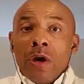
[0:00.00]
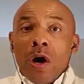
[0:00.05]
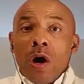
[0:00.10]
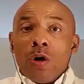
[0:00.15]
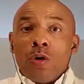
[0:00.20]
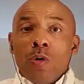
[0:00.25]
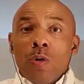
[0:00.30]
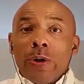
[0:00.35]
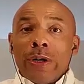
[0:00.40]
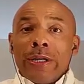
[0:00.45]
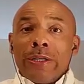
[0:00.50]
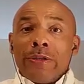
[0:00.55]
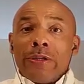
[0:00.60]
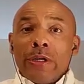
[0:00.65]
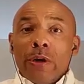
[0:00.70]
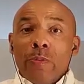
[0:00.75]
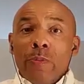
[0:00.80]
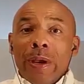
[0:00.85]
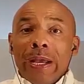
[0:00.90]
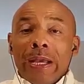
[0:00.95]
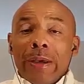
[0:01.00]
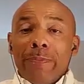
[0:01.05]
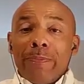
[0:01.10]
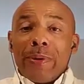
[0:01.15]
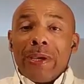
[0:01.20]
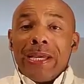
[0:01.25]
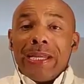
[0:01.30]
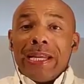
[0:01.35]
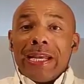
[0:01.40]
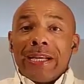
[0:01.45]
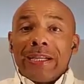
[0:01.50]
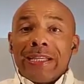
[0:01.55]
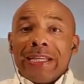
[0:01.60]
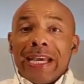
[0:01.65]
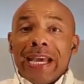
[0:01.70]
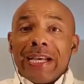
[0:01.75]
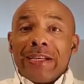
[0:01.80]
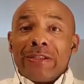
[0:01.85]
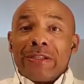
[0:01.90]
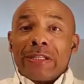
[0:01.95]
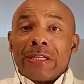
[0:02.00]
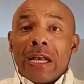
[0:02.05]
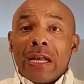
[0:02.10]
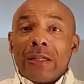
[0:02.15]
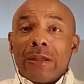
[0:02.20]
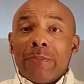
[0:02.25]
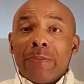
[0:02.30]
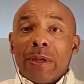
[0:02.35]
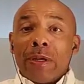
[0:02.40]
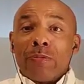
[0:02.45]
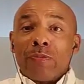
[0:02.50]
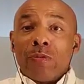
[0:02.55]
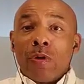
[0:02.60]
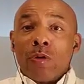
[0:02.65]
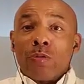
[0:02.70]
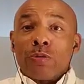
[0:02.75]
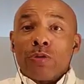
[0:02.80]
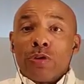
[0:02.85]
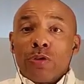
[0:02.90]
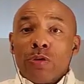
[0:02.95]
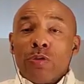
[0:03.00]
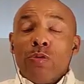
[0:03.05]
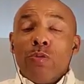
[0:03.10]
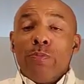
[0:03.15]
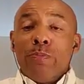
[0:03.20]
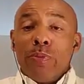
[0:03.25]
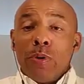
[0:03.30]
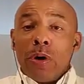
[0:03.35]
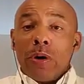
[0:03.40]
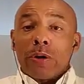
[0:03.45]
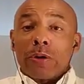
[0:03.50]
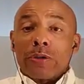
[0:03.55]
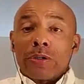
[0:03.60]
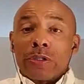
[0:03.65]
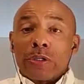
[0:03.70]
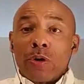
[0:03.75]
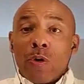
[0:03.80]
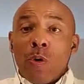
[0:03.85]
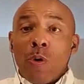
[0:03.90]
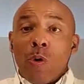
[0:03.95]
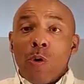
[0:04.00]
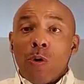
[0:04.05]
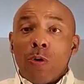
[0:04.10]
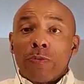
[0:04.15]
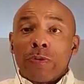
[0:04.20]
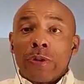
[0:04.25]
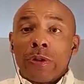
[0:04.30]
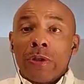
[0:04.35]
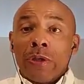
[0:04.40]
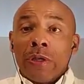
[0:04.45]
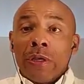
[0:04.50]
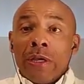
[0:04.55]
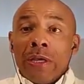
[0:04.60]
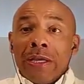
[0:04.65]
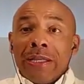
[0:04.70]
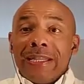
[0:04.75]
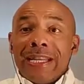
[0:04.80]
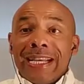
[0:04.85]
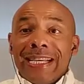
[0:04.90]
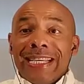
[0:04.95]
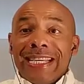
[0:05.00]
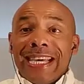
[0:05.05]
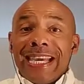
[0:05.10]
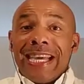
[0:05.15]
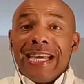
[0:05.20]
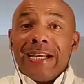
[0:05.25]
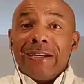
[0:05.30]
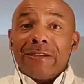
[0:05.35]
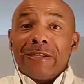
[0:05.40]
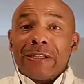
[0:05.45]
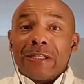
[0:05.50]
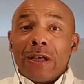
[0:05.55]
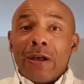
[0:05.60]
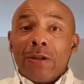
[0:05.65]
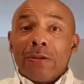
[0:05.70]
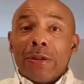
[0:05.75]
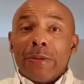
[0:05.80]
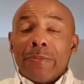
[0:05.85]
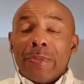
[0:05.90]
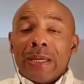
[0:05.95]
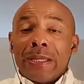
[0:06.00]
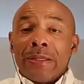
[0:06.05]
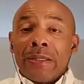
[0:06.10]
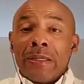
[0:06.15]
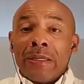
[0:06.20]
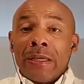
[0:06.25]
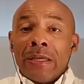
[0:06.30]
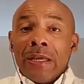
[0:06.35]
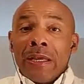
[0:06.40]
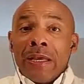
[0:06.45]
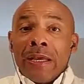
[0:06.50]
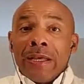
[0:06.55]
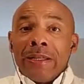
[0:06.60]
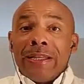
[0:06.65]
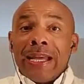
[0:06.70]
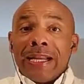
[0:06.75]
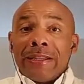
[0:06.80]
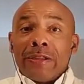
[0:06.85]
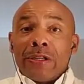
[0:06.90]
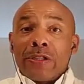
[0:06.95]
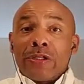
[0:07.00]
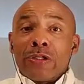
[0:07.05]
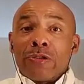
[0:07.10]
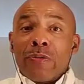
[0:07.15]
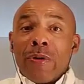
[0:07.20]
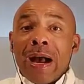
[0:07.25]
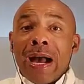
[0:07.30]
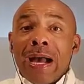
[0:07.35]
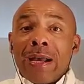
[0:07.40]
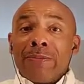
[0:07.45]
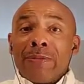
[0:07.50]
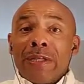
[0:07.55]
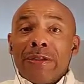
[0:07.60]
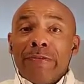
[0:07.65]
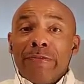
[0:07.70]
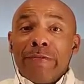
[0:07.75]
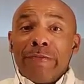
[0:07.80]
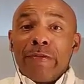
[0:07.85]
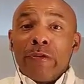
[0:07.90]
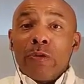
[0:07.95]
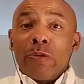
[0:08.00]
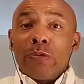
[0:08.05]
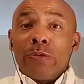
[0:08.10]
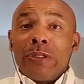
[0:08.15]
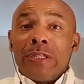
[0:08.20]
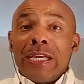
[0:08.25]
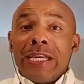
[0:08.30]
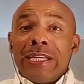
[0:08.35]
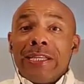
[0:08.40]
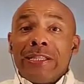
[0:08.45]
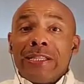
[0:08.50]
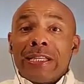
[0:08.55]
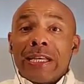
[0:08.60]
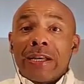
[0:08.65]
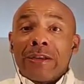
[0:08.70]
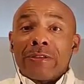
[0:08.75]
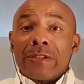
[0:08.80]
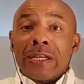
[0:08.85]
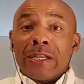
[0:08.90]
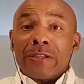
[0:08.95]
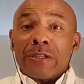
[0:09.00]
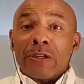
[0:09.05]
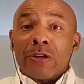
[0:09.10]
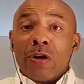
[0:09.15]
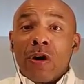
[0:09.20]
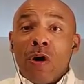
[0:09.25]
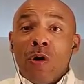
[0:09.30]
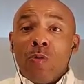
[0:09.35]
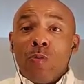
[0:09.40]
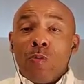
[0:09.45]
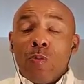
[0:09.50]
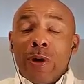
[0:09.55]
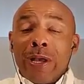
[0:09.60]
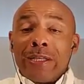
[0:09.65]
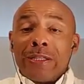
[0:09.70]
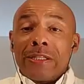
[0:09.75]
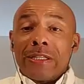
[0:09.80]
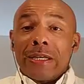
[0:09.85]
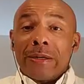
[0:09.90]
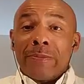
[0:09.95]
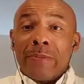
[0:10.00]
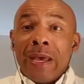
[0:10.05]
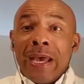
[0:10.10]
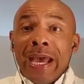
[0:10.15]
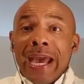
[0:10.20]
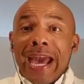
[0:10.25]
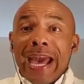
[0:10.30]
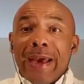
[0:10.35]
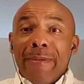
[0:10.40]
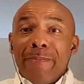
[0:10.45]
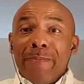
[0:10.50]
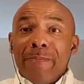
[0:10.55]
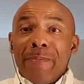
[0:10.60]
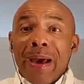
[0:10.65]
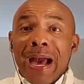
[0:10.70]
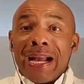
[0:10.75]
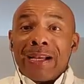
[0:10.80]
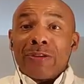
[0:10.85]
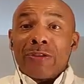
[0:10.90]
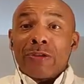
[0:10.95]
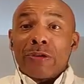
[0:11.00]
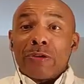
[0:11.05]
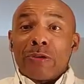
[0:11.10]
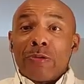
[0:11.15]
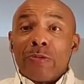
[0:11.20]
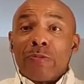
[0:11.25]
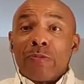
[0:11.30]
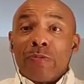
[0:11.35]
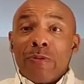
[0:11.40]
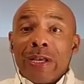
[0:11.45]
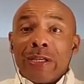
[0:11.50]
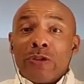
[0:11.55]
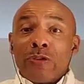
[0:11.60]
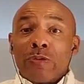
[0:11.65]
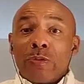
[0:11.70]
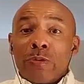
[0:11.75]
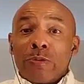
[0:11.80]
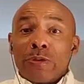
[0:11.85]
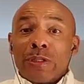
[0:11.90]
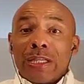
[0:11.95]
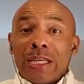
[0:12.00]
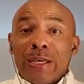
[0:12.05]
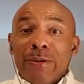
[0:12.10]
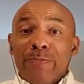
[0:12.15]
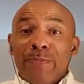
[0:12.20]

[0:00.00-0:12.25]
According to the Wikipedia, King Solomon wrote 2 books called The Key of Solomon that describes in full details his occult wisdom and magical rituals he